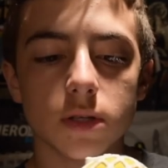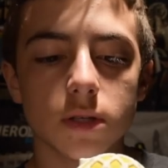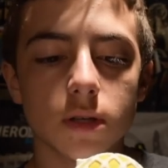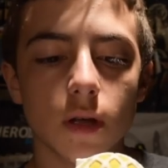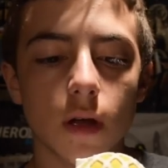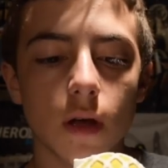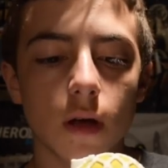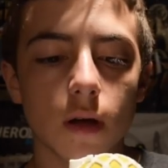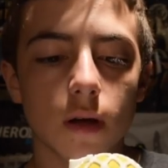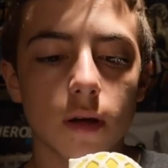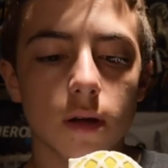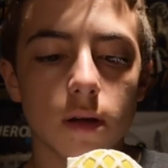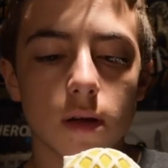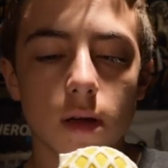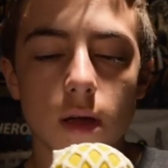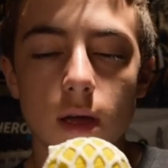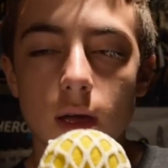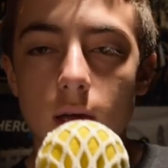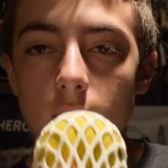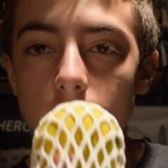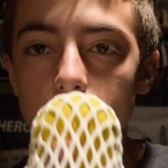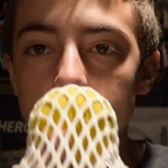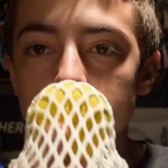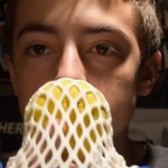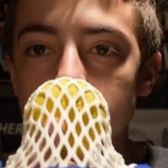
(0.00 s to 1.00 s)
snug,
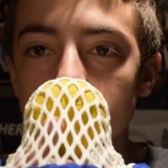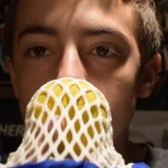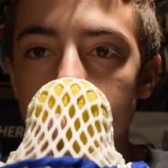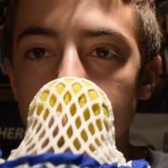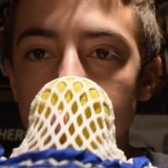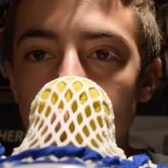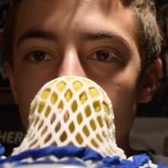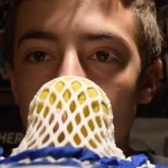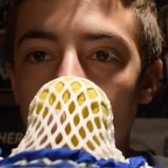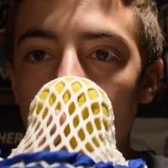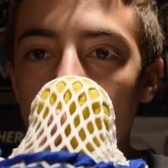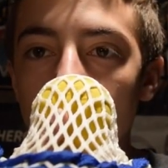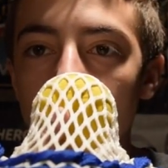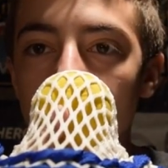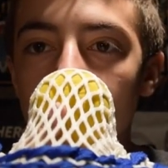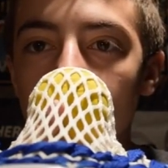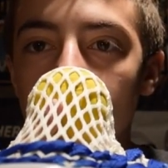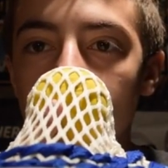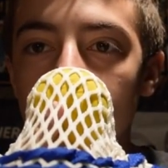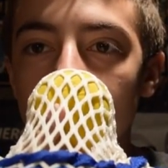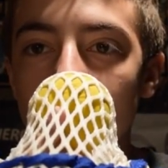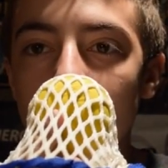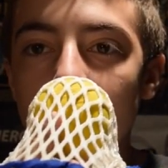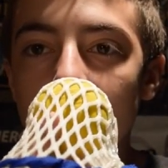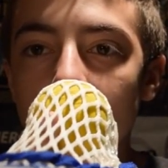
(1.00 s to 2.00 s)
and it's going to be a
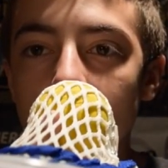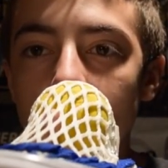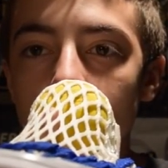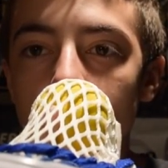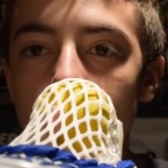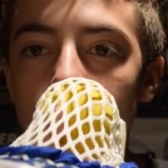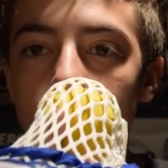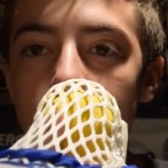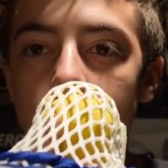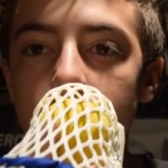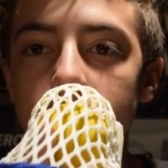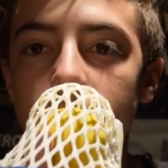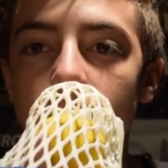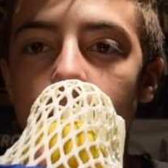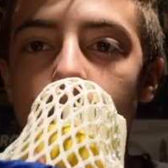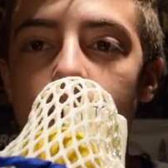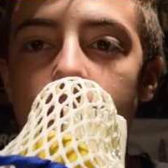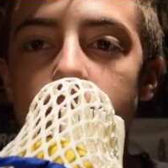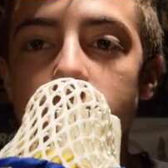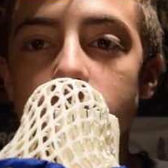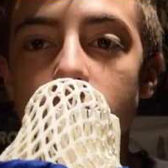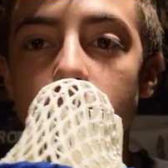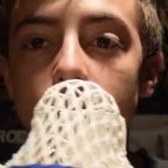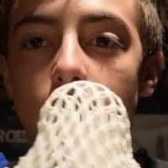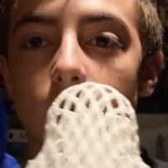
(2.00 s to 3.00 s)
really accurate release for
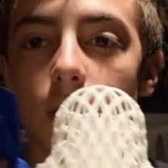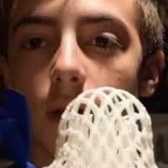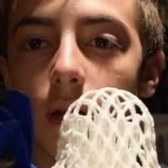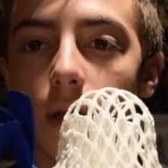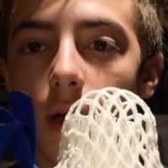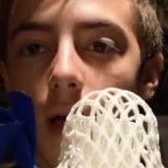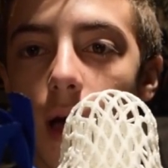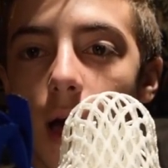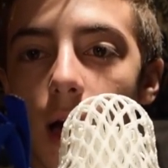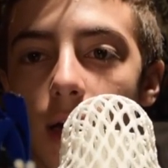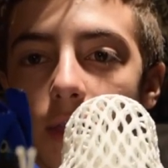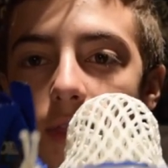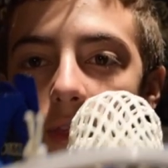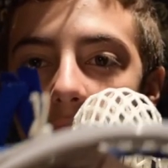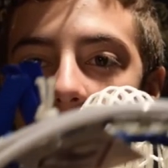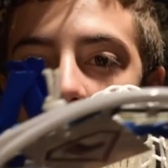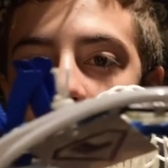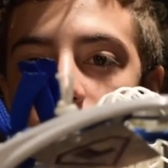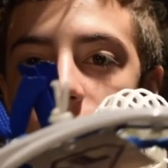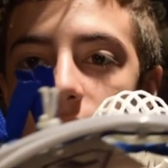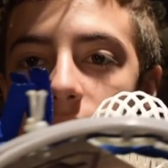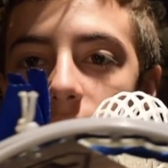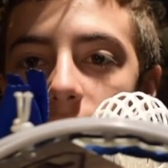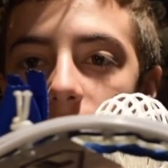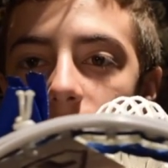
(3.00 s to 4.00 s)
Mason. I think
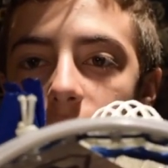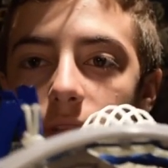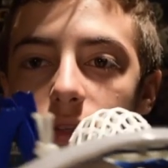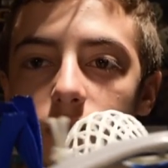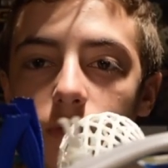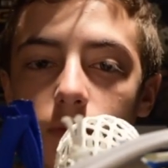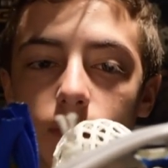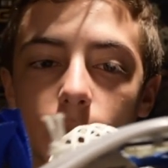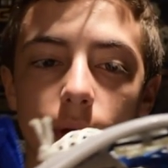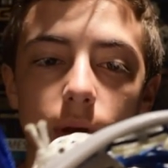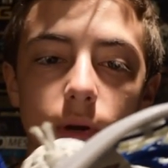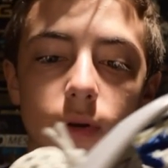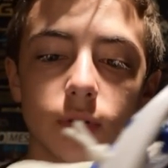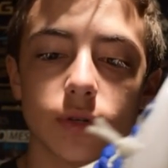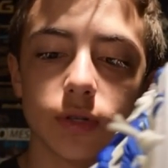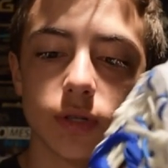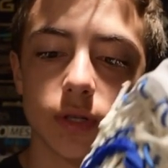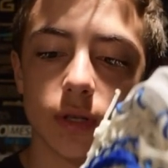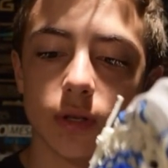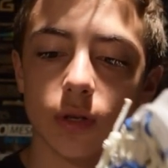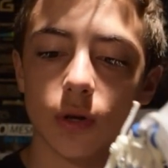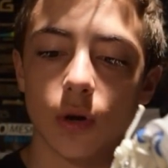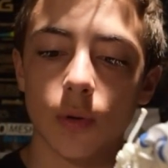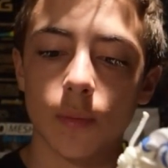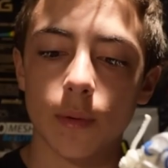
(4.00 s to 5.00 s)
he's going to like this one better
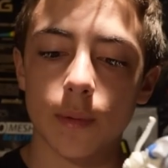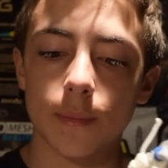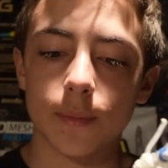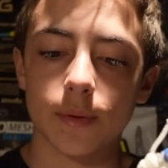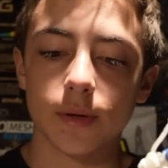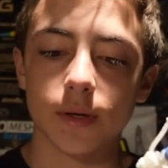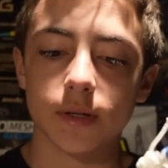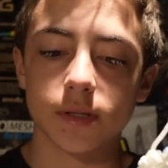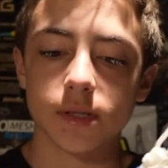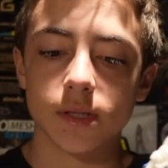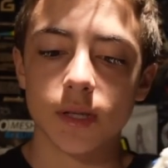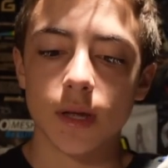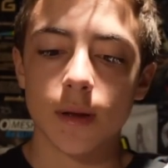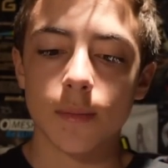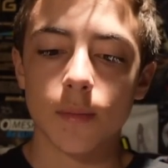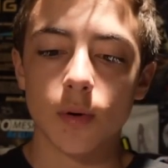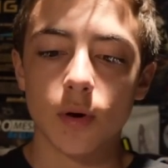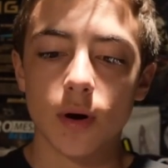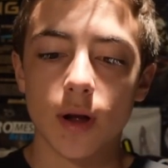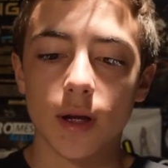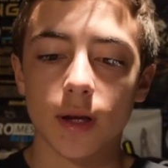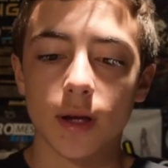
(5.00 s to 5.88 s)
just a little bit because of that more